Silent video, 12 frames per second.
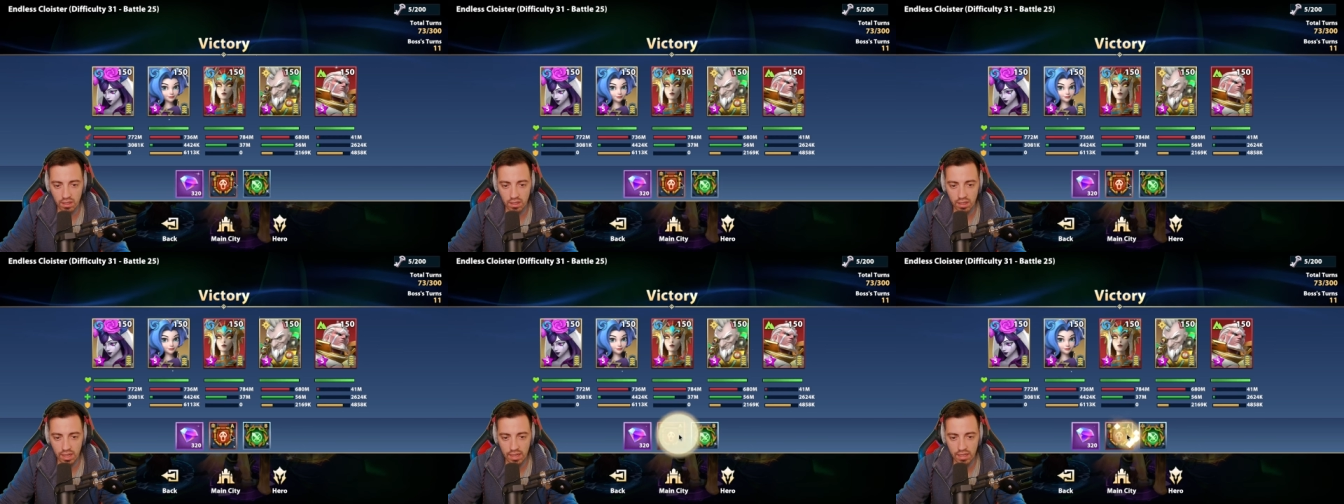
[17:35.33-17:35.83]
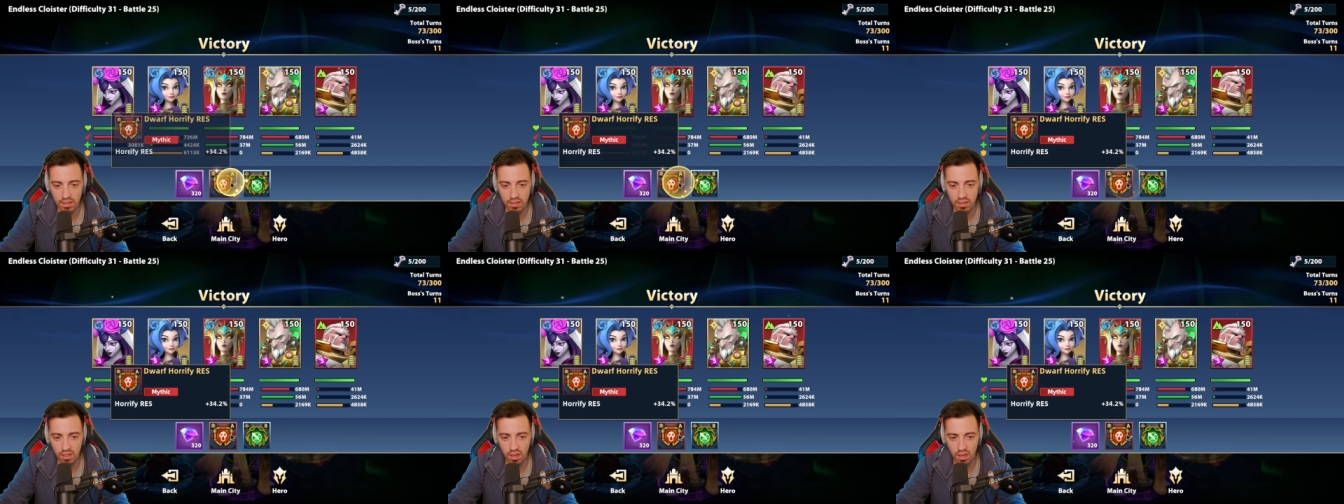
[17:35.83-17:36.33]

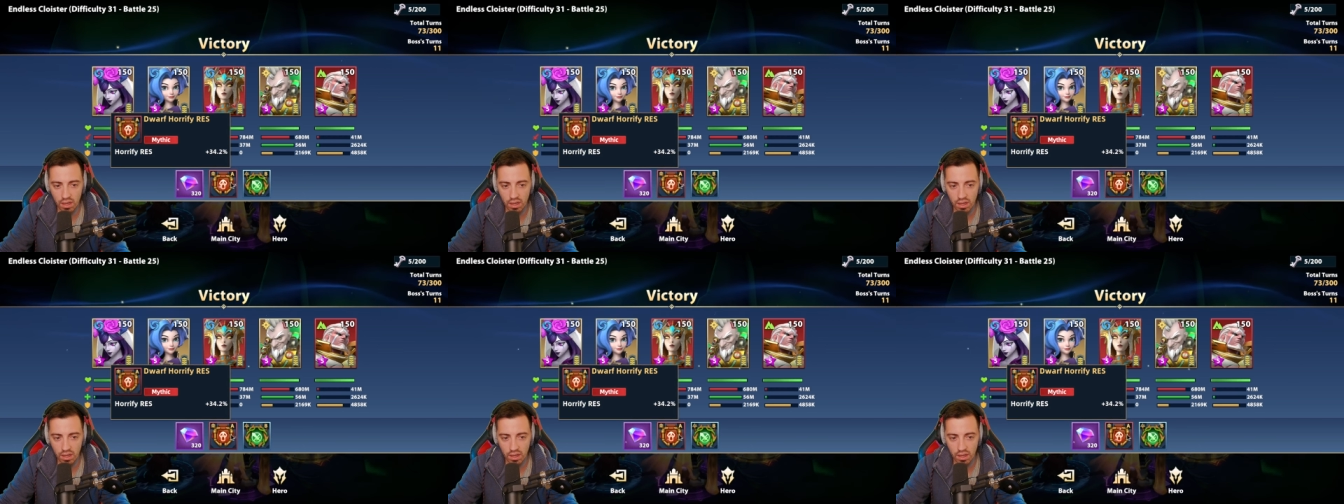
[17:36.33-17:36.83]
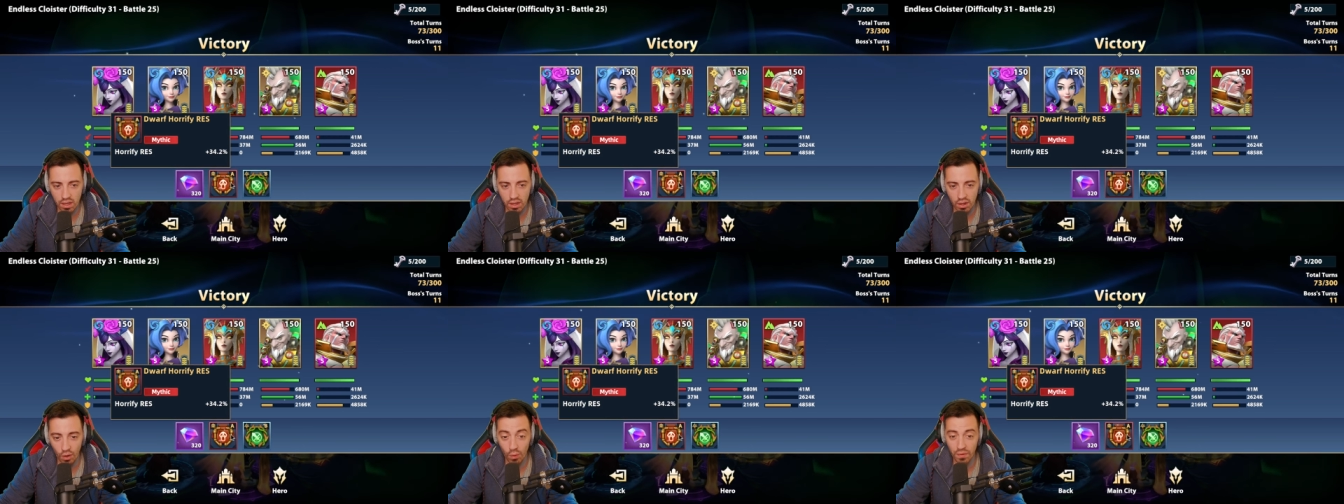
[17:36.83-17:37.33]
And
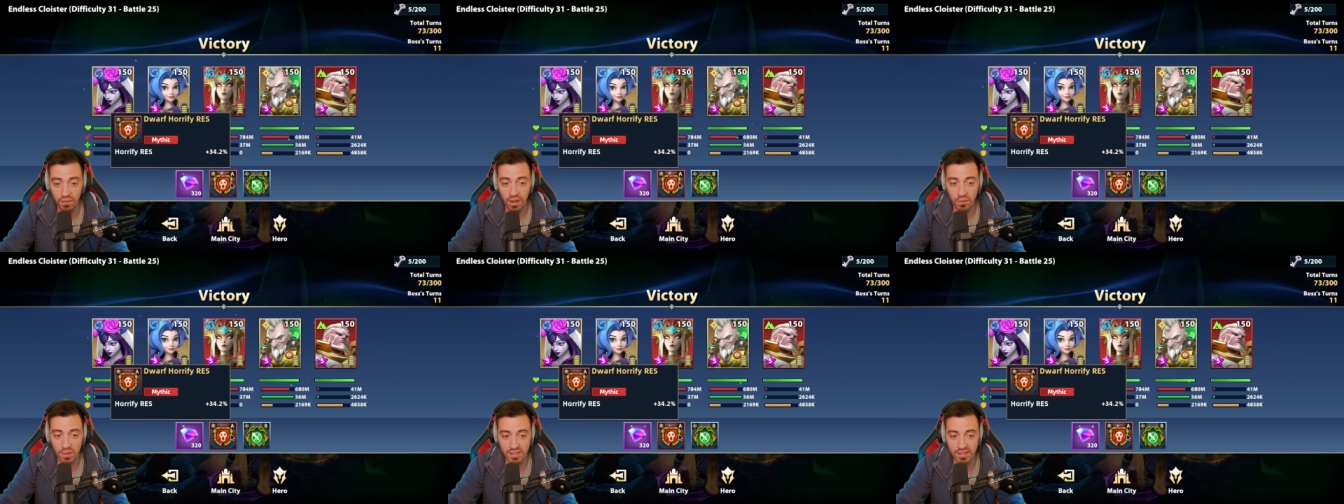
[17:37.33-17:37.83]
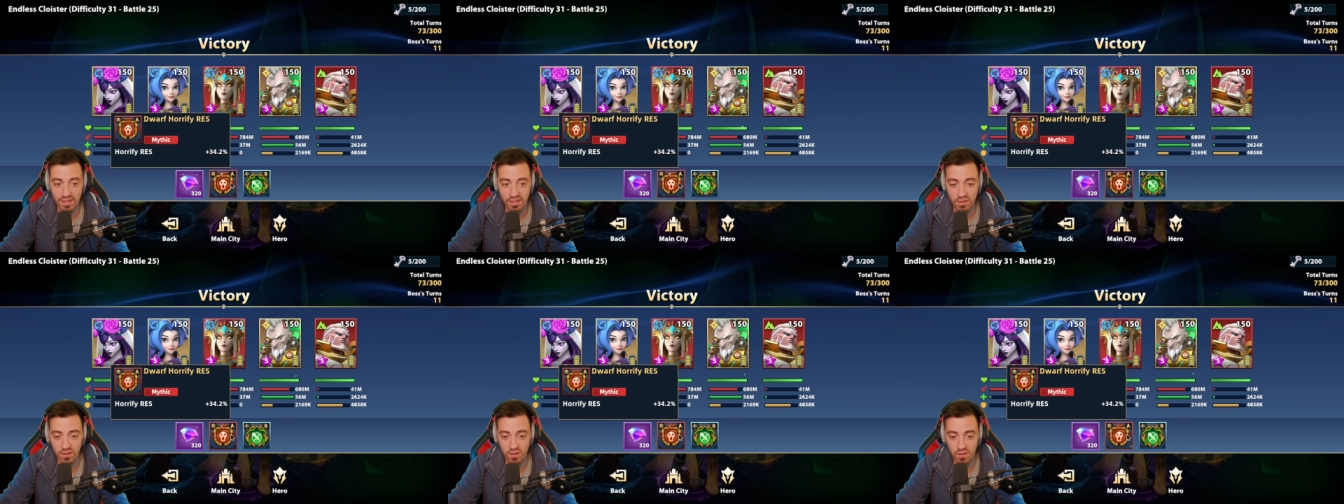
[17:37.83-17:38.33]
Horrify
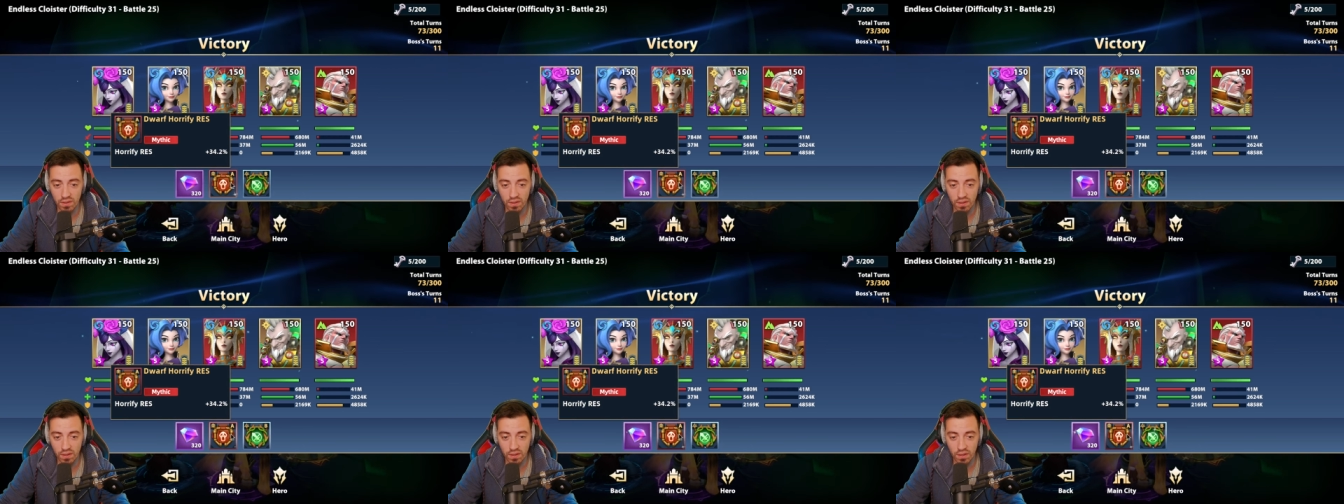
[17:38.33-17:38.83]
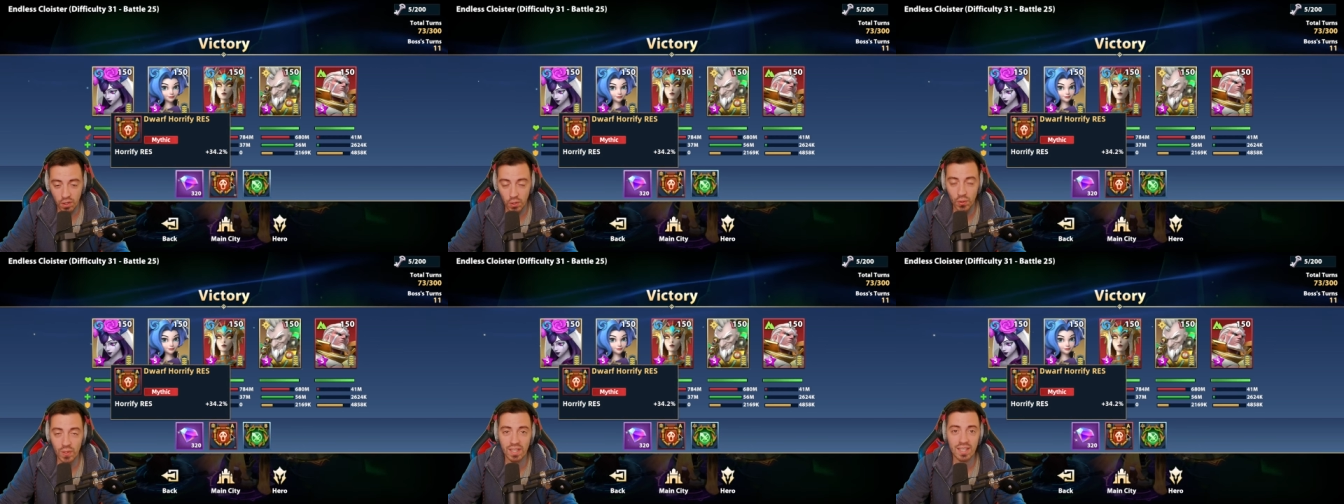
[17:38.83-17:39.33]
resistance.
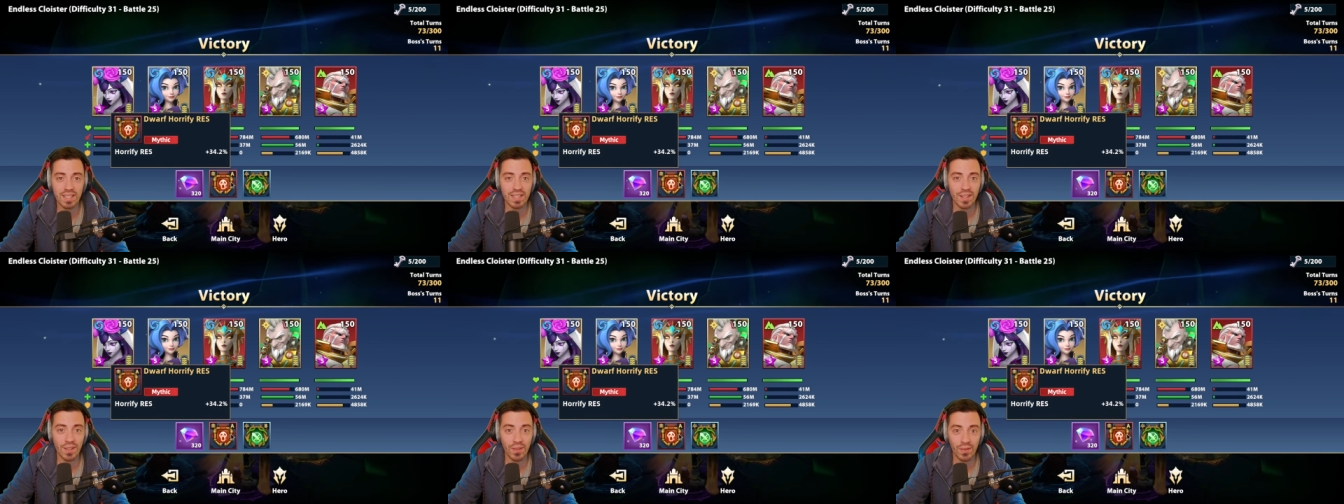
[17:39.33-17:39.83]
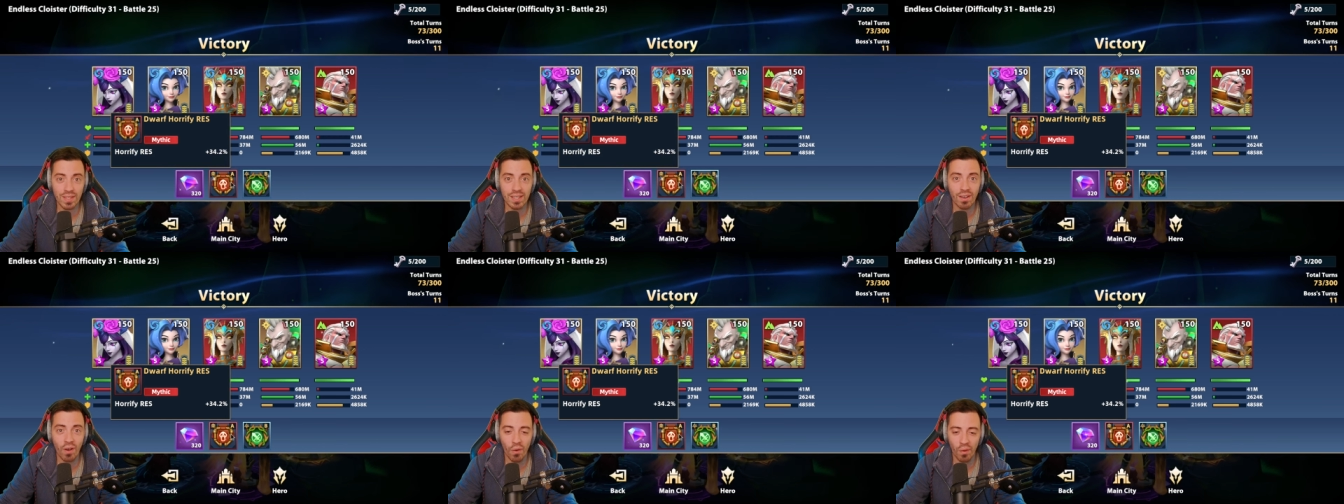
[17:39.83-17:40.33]
Who is using
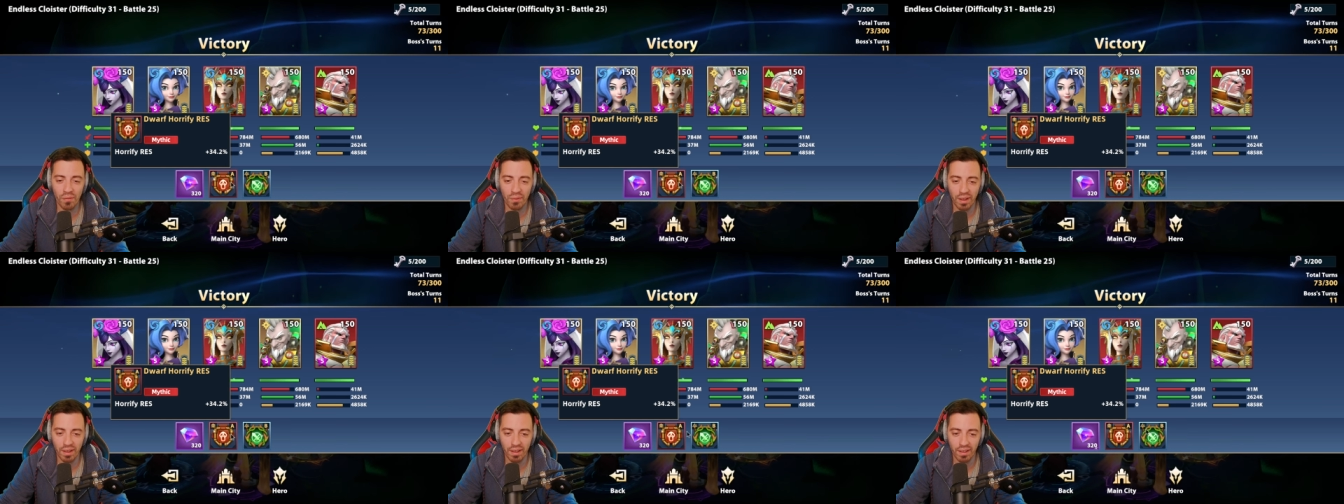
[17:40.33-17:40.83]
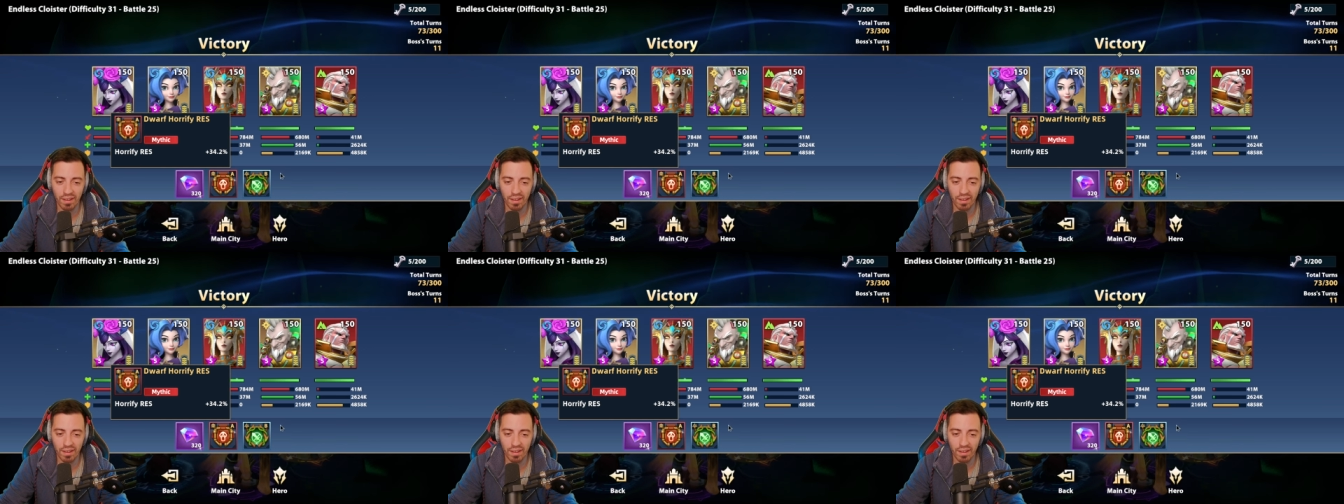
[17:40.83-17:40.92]
Horrify?